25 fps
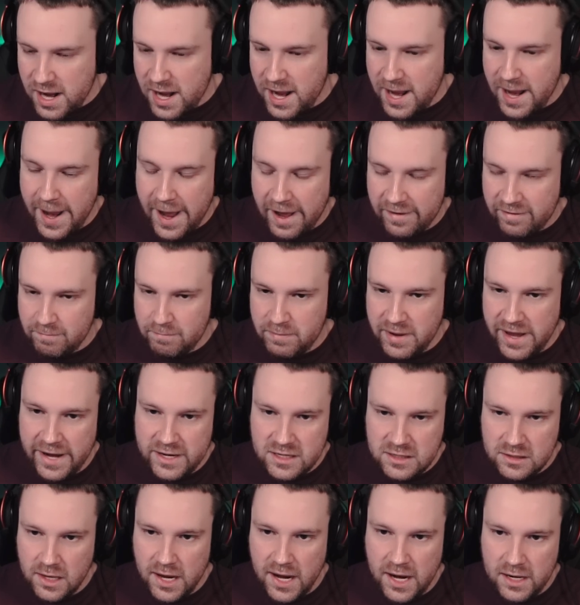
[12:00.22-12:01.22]
half
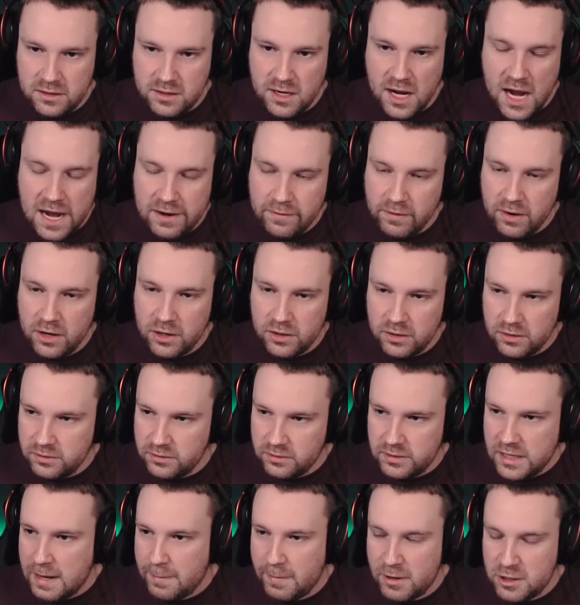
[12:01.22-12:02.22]
baseline Tyrant
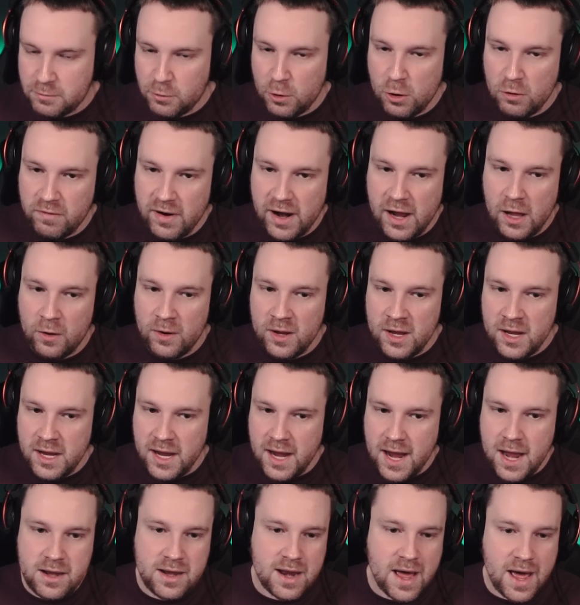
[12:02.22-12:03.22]
damage profile
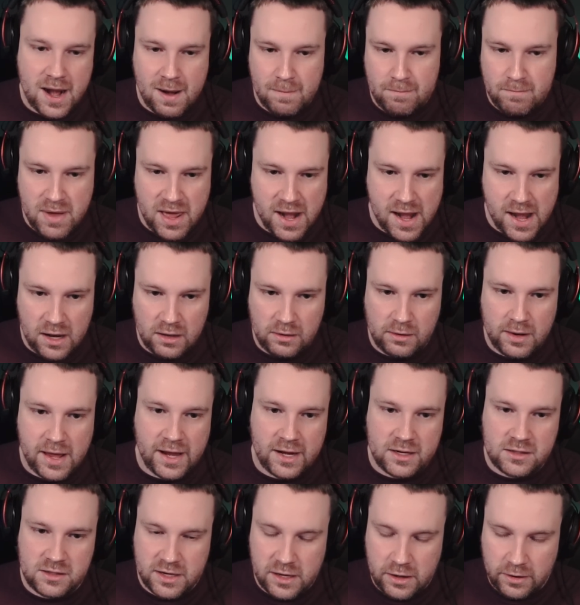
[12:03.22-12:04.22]
and not a minute
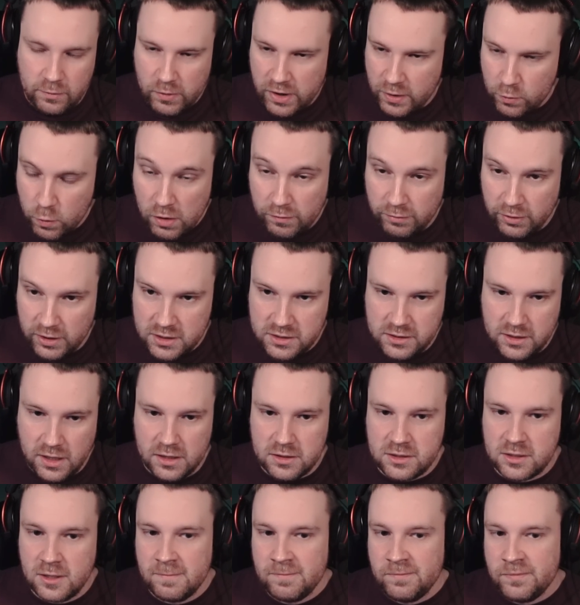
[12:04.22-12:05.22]
like Wilfrids
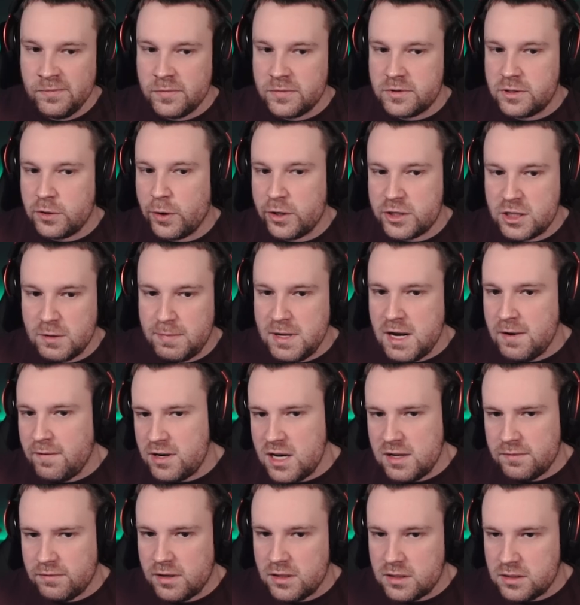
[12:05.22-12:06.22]
does. So there's a bit of a
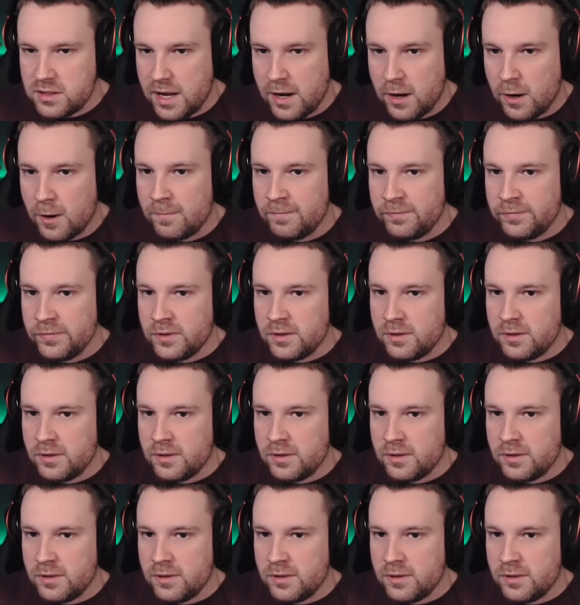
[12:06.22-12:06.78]
difference there.